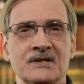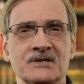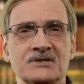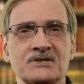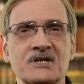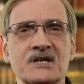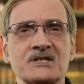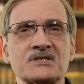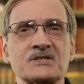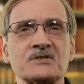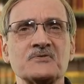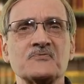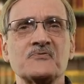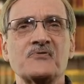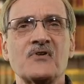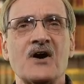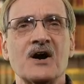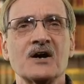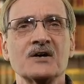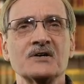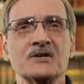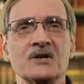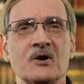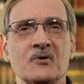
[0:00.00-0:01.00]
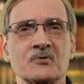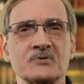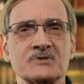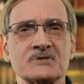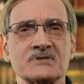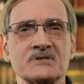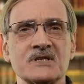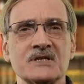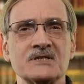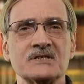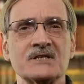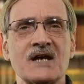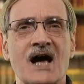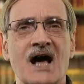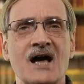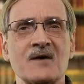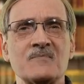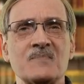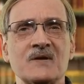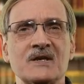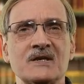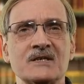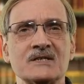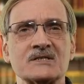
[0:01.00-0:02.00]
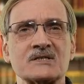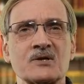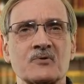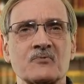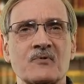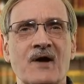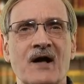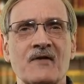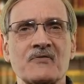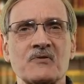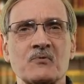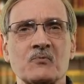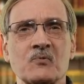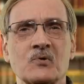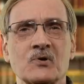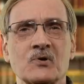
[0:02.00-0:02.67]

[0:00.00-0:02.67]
Jason Fung notes that diabetes around the